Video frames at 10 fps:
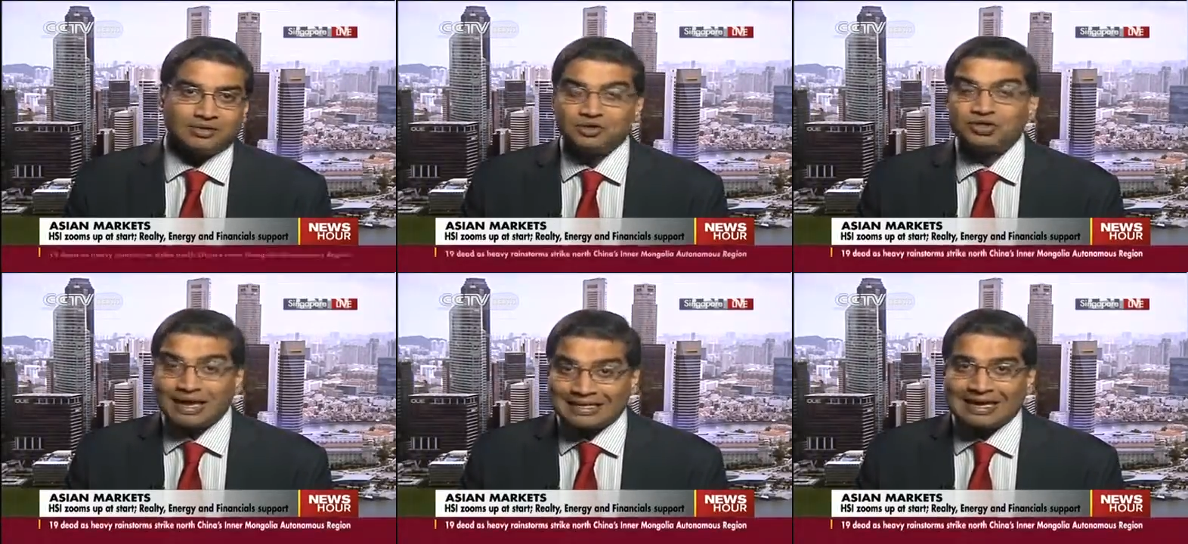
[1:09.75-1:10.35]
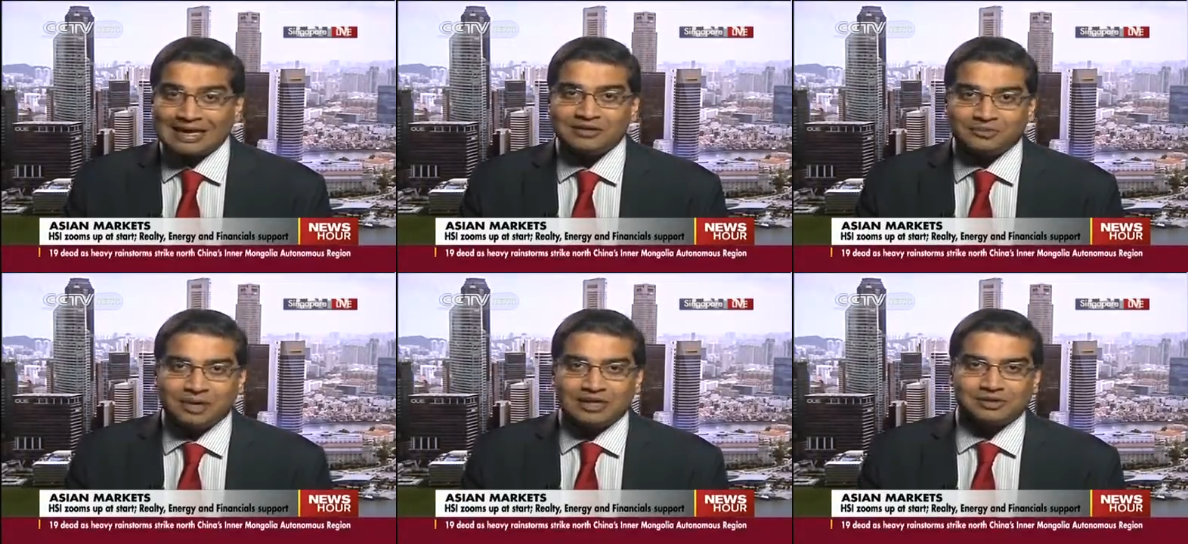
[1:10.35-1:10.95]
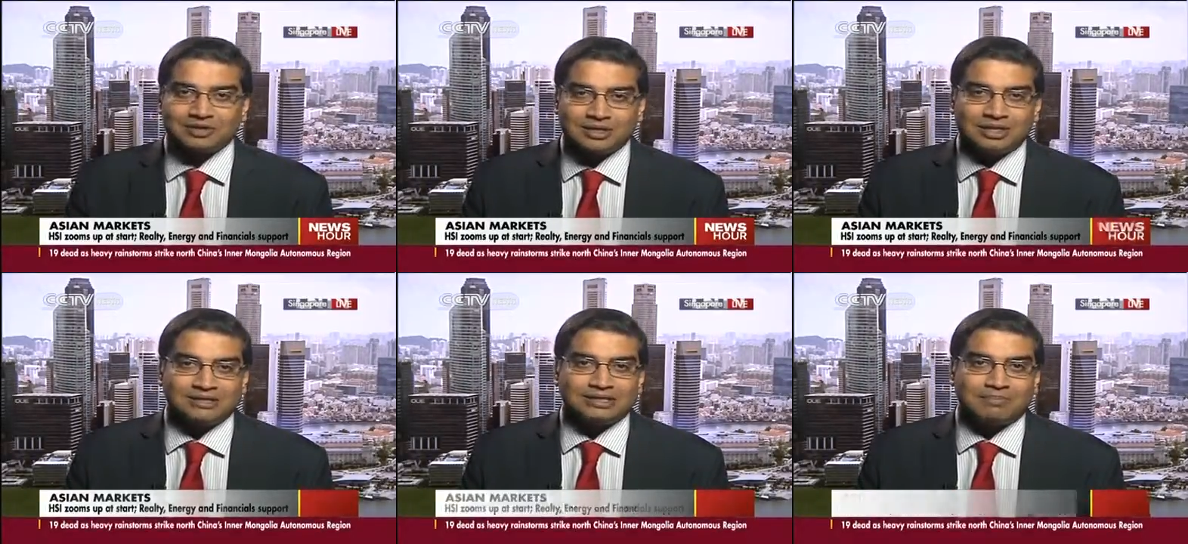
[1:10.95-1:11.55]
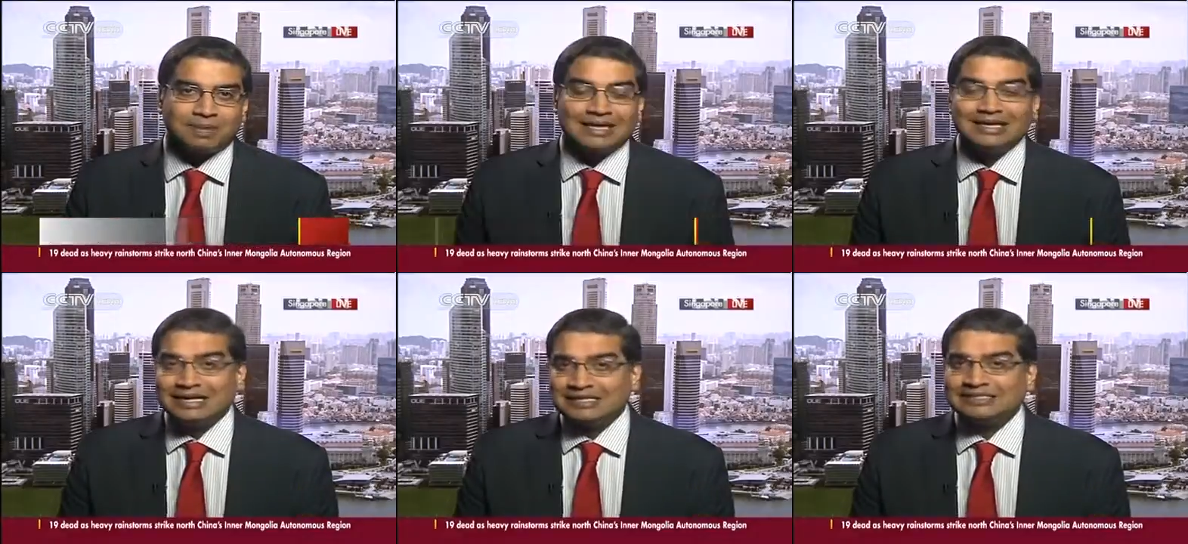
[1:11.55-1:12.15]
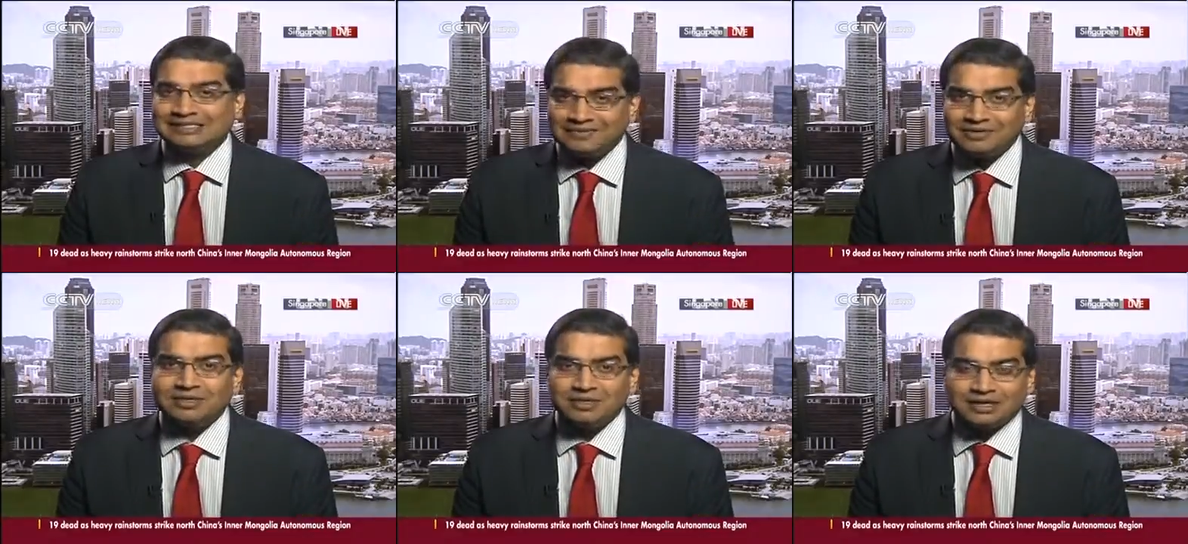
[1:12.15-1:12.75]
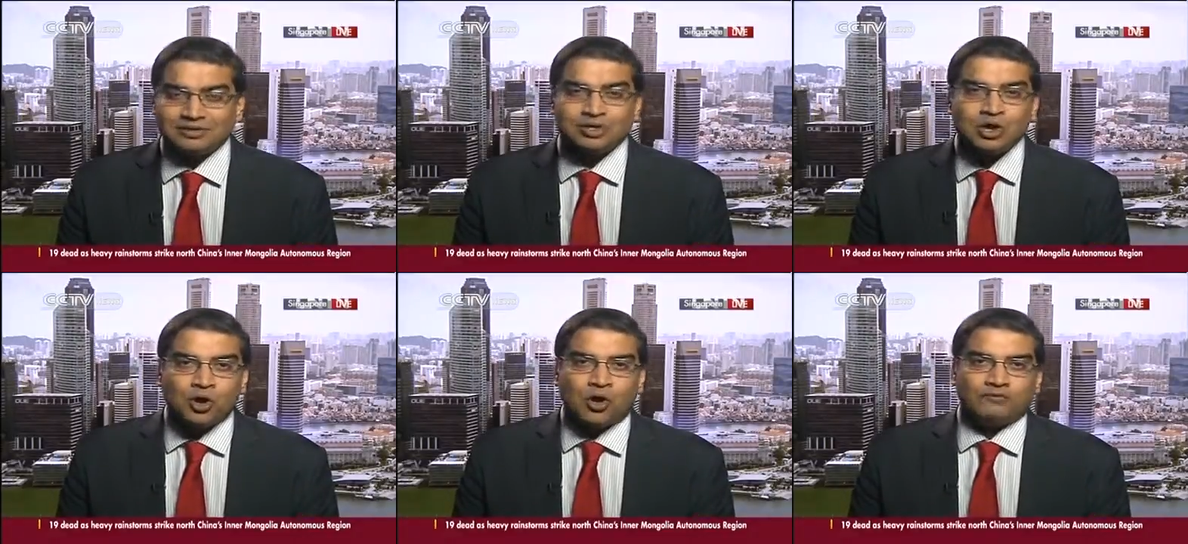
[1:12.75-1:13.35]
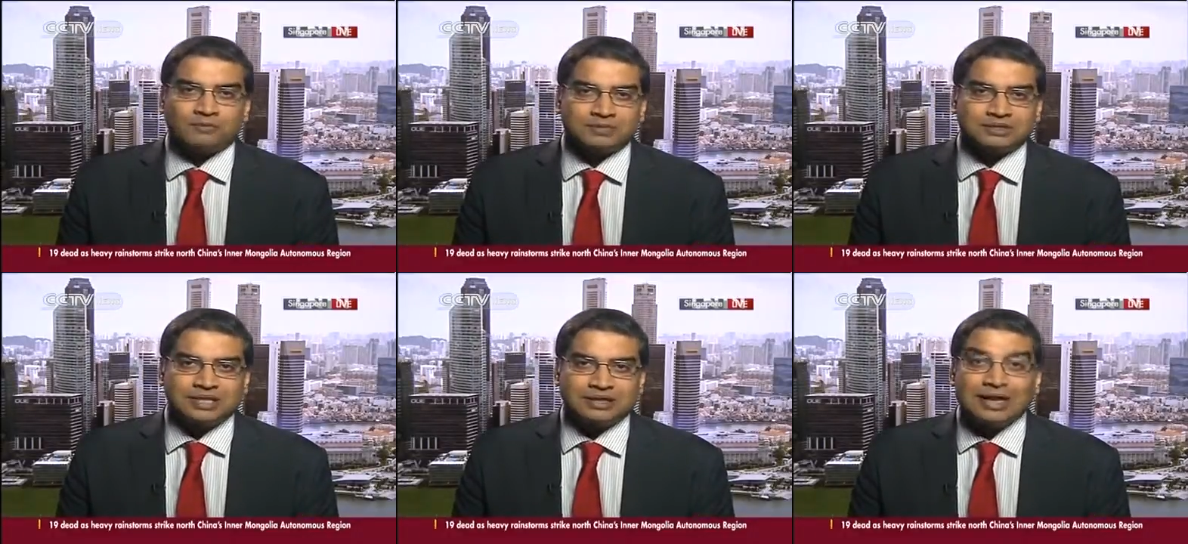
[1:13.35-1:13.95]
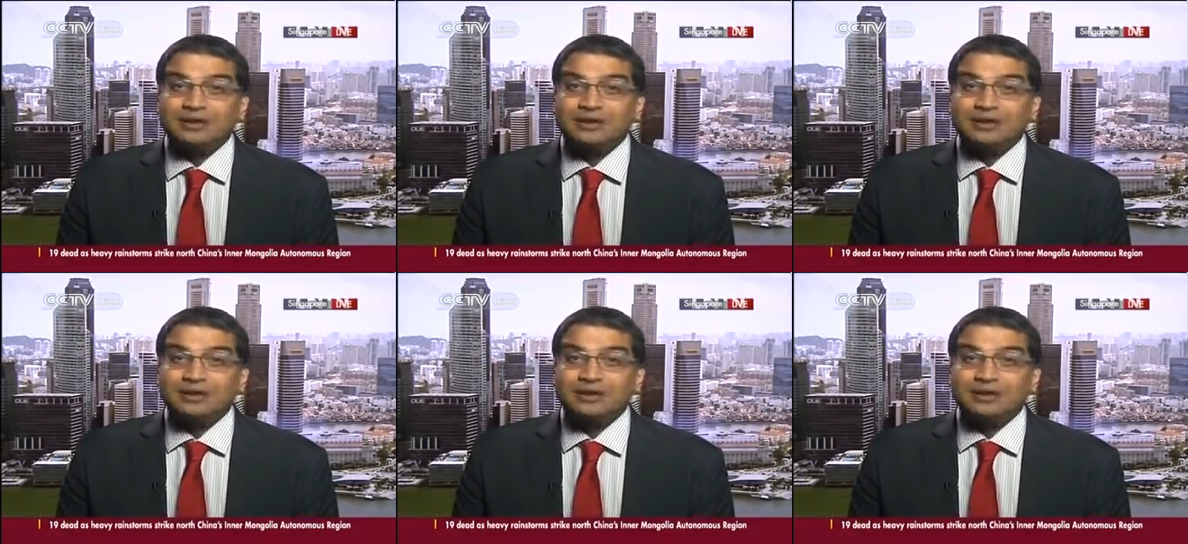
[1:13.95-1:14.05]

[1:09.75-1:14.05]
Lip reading: and the China Enterprises Index up by nearly 0.7%.